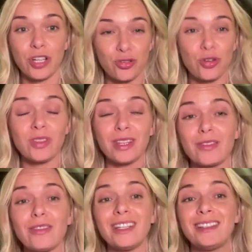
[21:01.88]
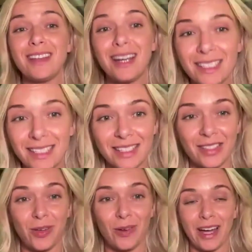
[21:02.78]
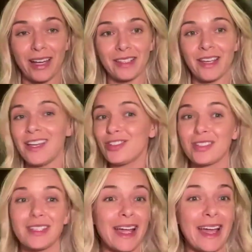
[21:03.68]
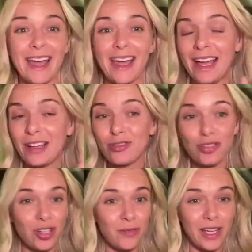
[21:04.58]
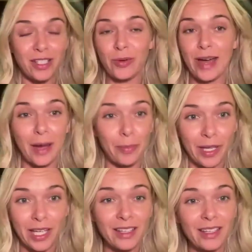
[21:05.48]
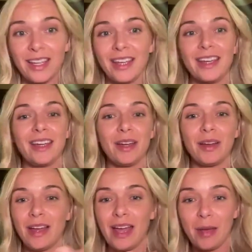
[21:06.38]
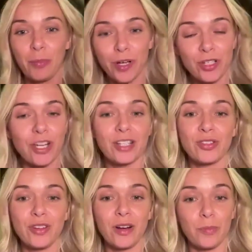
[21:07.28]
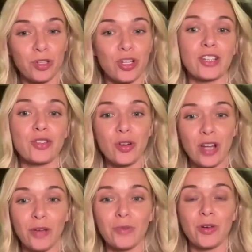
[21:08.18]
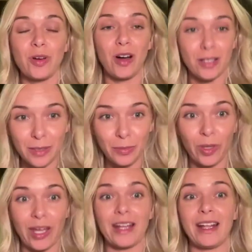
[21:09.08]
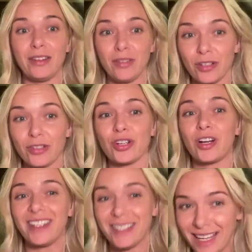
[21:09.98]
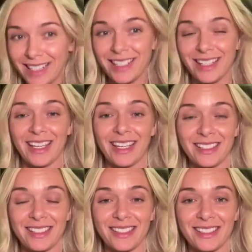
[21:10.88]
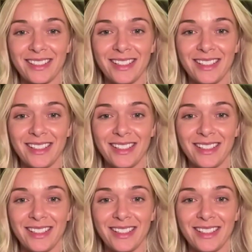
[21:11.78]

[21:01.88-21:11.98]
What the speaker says: Progesterone literally does this, you guys. Just like estrogen makes you happy, progesterone helps you contemplate and nurture and tend to things.